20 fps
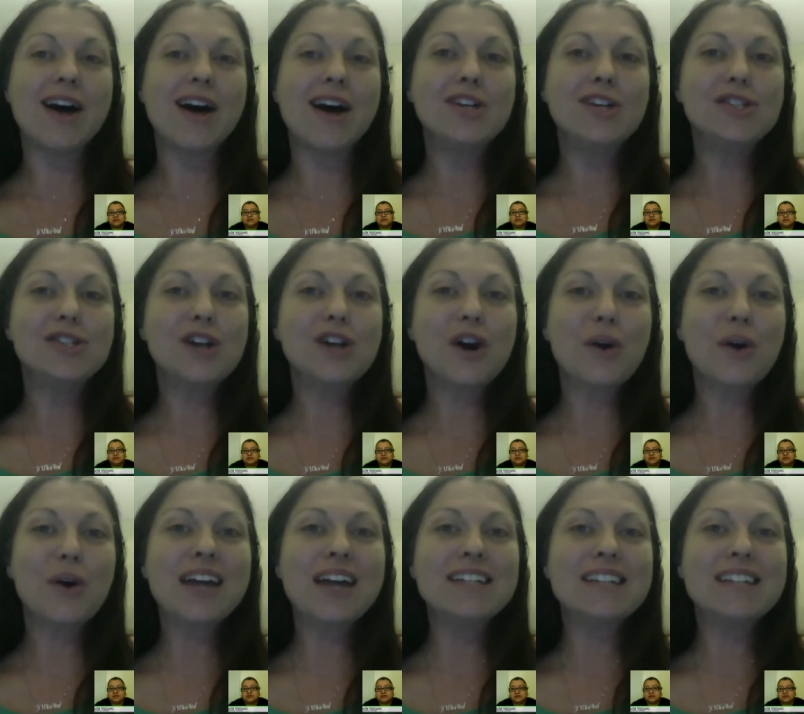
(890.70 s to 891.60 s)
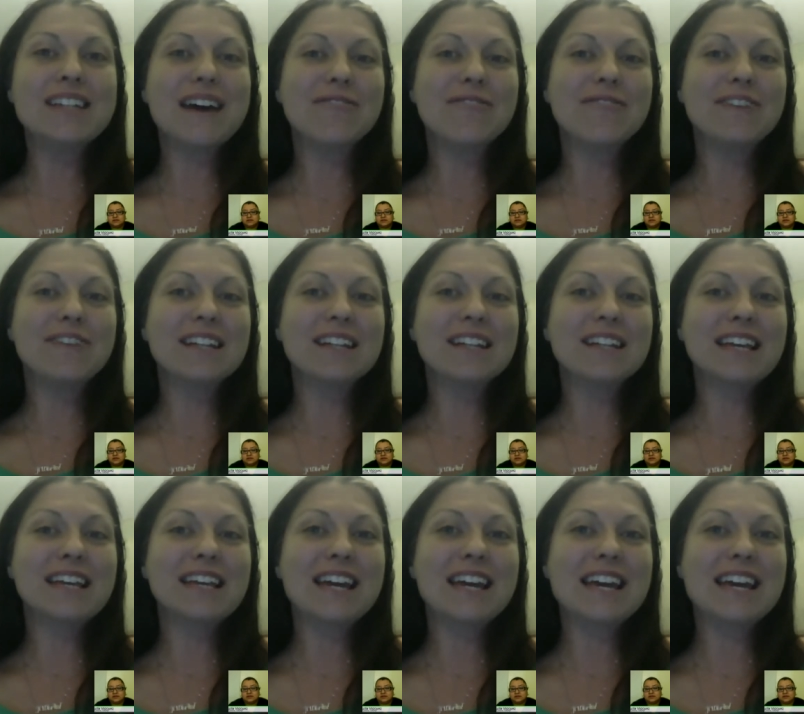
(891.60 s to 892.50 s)
So it
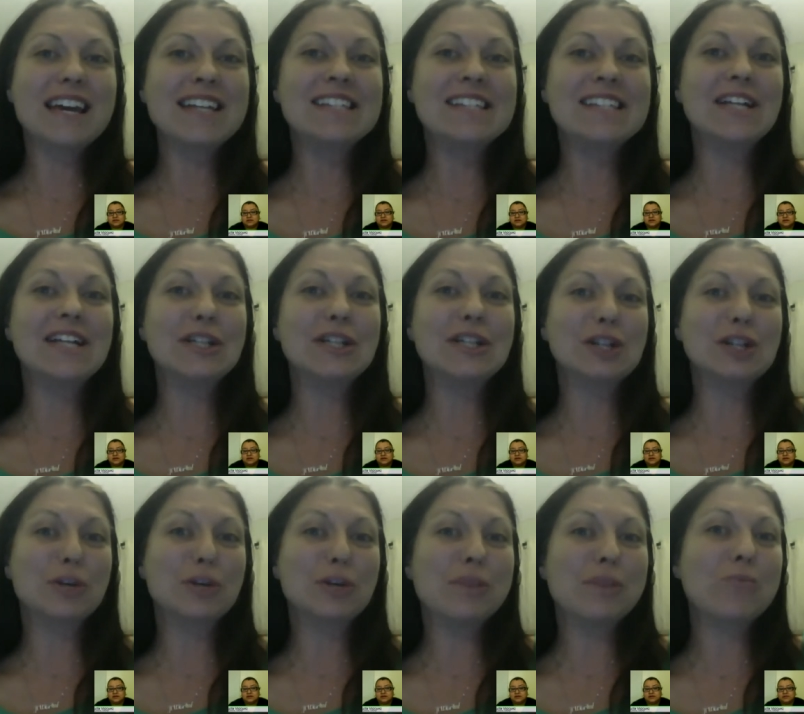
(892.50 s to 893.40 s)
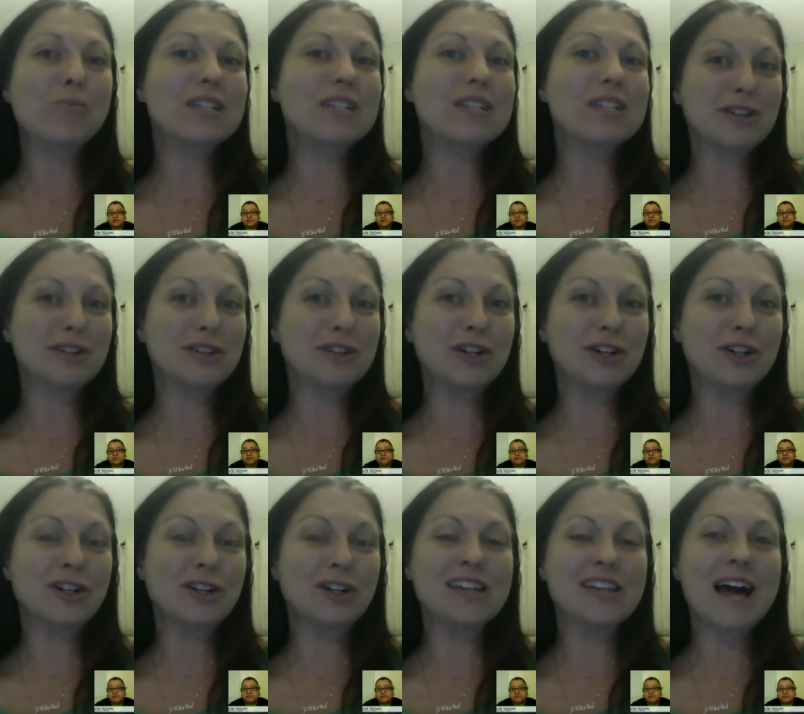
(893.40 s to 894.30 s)
definitely is a little bit more
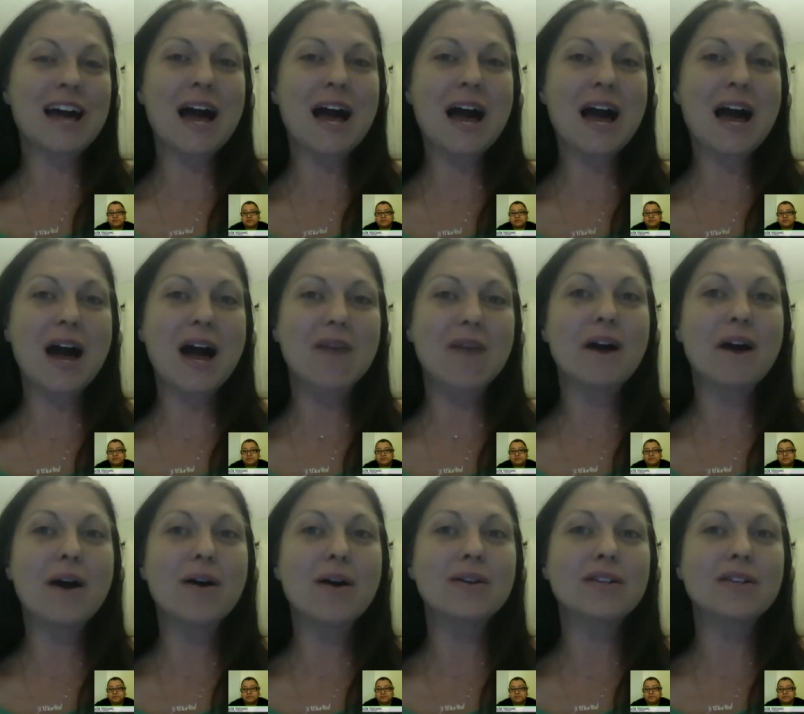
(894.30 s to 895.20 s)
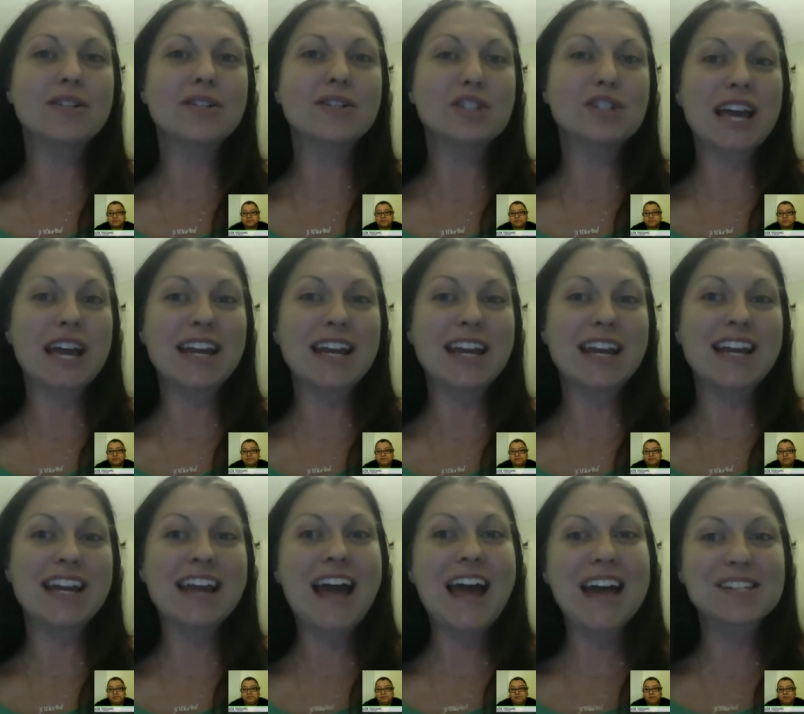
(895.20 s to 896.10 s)
difficult.
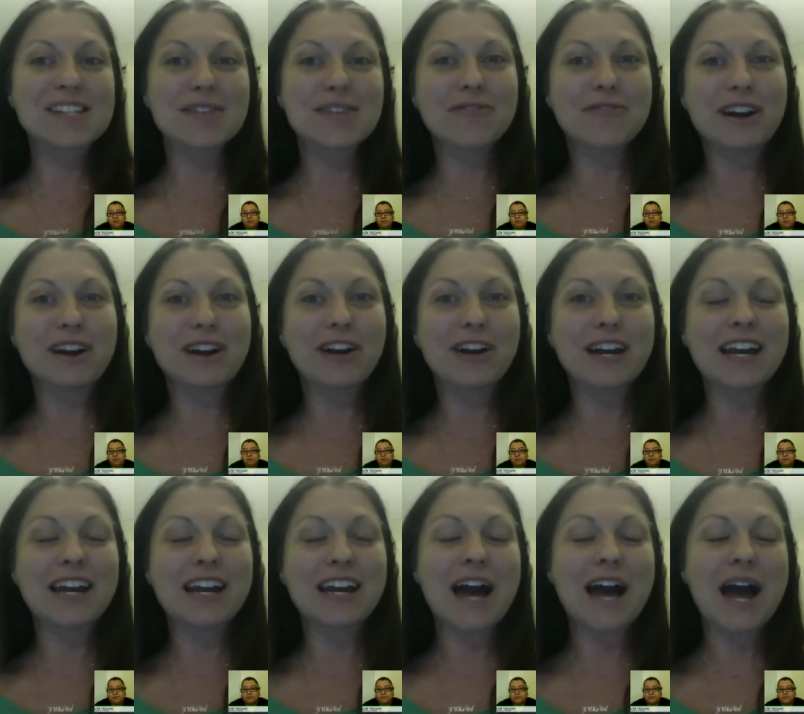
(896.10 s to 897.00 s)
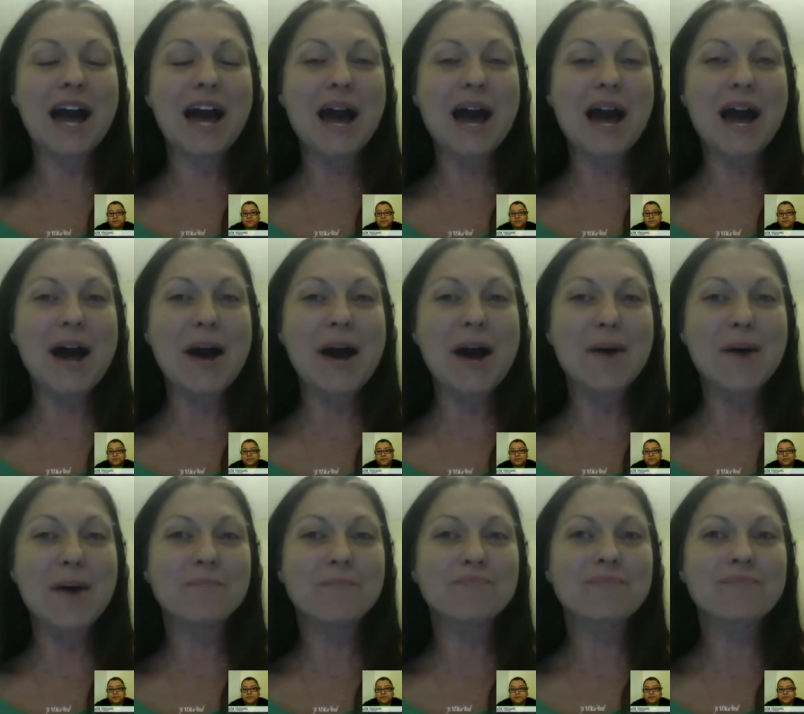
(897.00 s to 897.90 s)
Jaden has a very
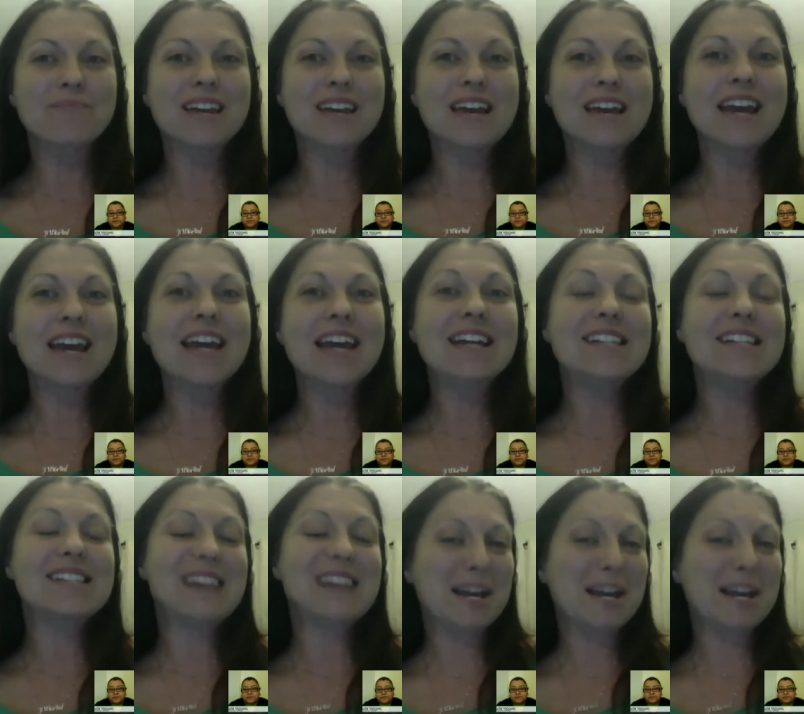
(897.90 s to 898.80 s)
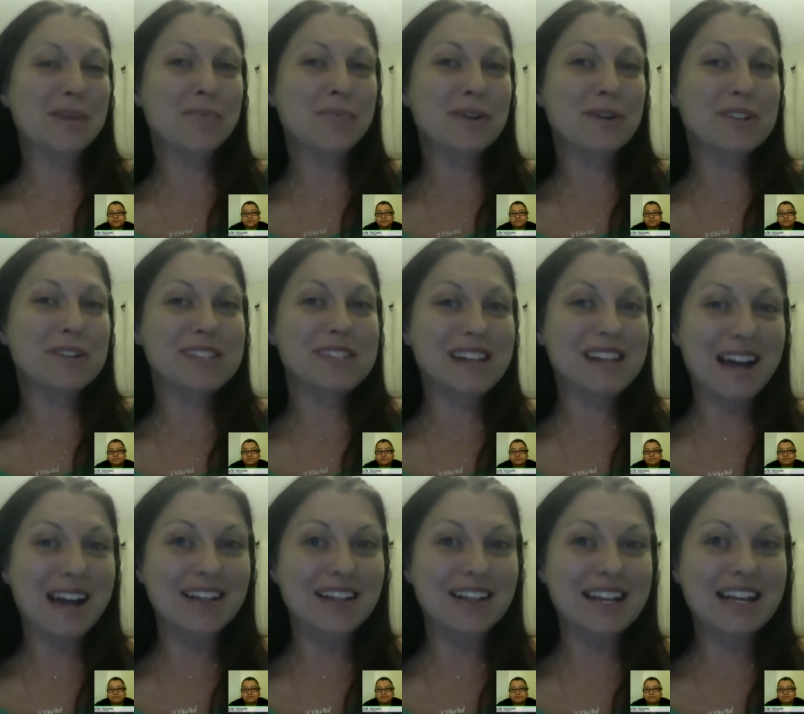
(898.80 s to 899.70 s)
excited
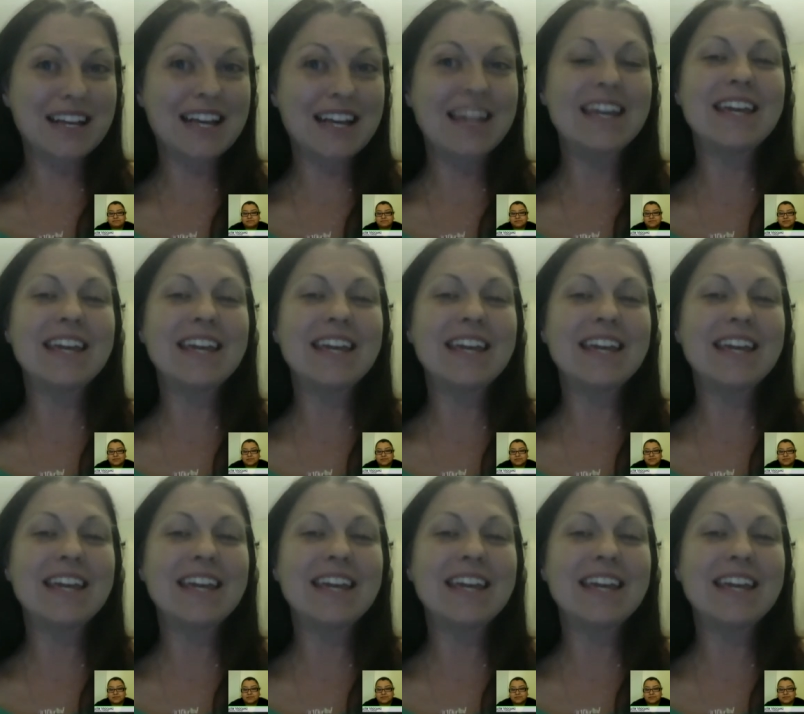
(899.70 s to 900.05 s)
personality.